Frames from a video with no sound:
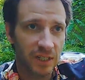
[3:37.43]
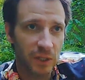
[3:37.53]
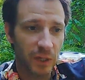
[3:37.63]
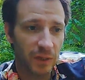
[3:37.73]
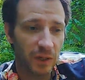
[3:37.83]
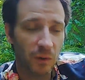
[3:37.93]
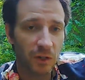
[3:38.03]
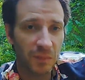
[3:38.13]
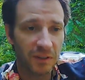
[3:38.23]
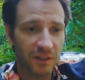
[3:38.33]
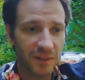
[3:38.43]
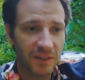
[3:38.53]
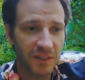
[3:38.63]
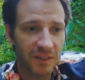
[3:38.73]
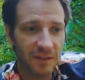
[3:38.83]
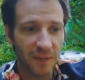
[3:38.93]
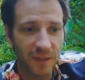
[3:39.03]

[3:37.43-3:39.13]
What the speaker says: So I think we're going to be limited in